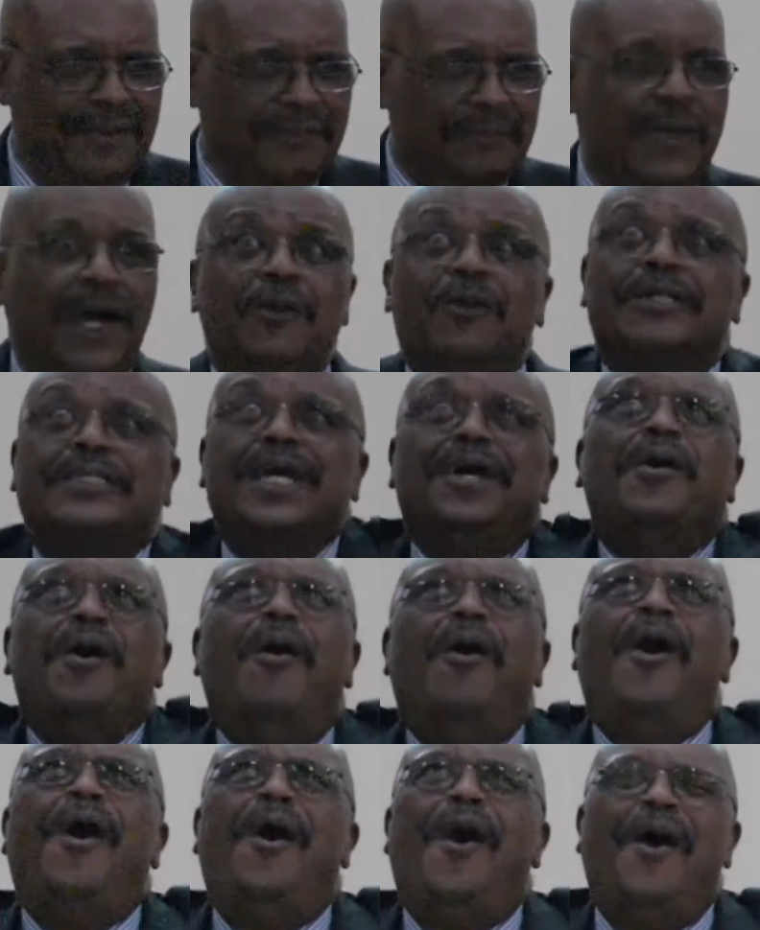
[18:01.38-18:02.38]
Then you say,
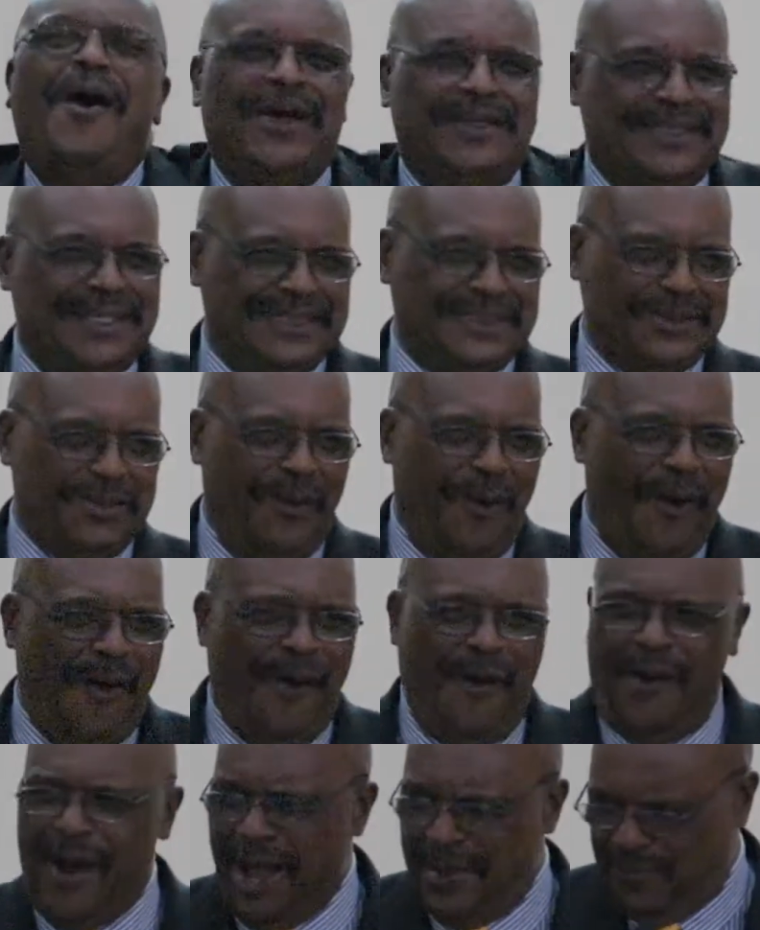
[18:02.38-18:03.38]

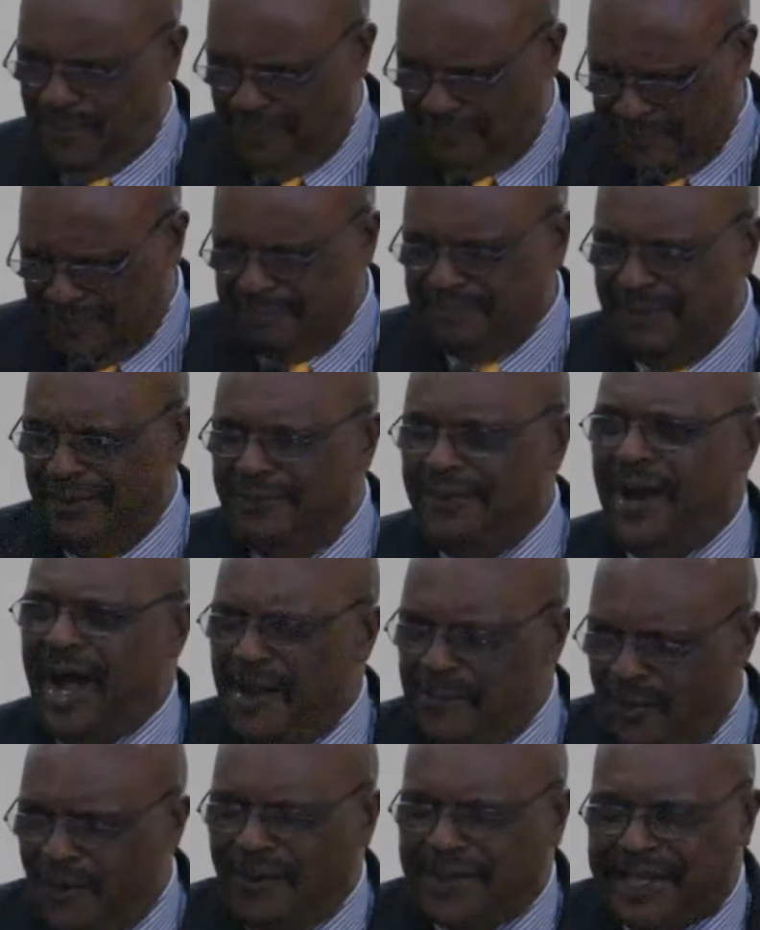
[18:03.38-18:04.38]
are you
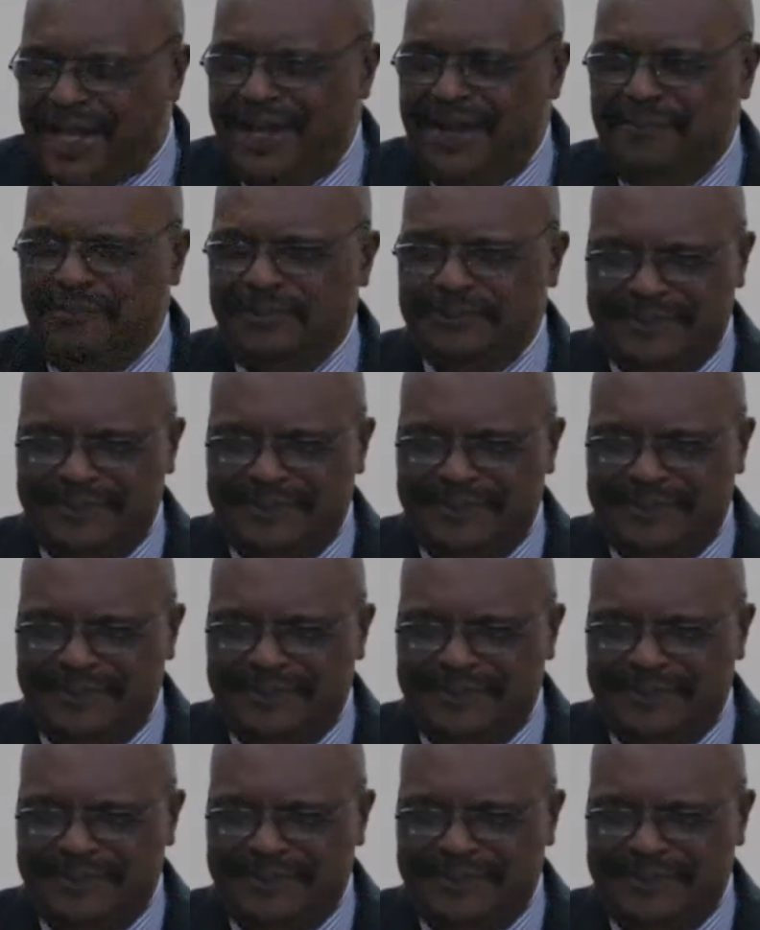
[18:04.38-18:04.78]
okay?